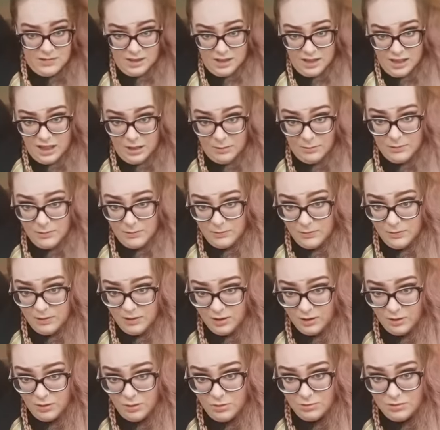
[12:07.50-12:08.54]
keep
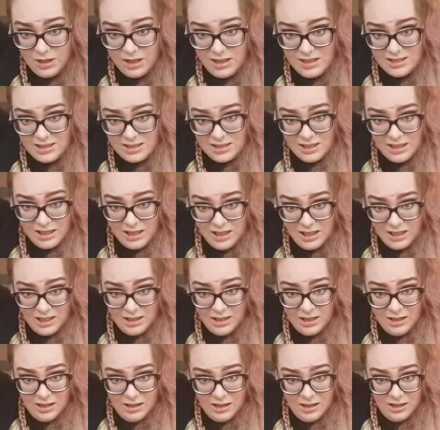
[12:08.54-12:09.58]
everything all nice and
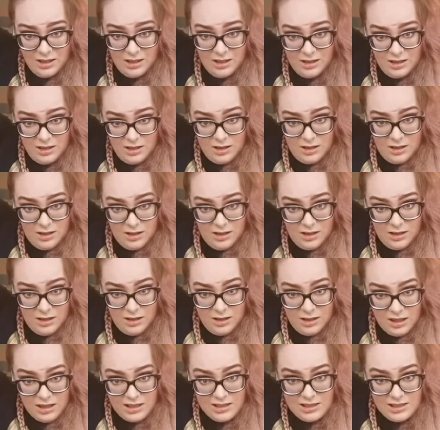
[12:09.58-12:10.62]
neat.
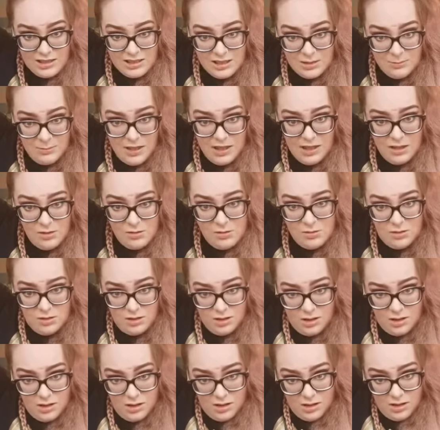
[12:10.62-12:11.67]
This is the middle,
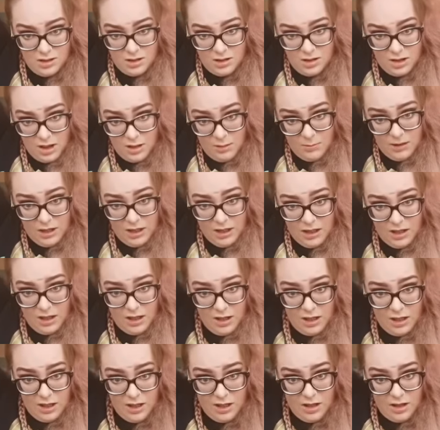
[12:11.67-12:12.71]
coming
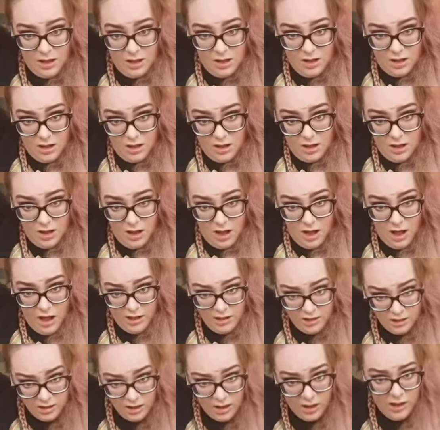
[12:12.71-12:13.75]

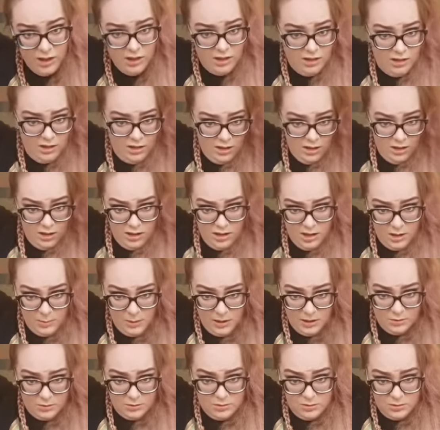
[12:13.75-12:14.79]
under the
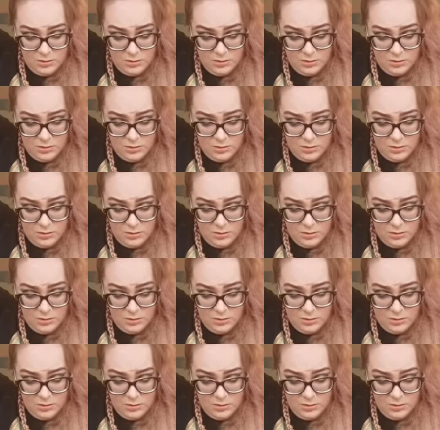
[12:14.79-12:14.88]
middle.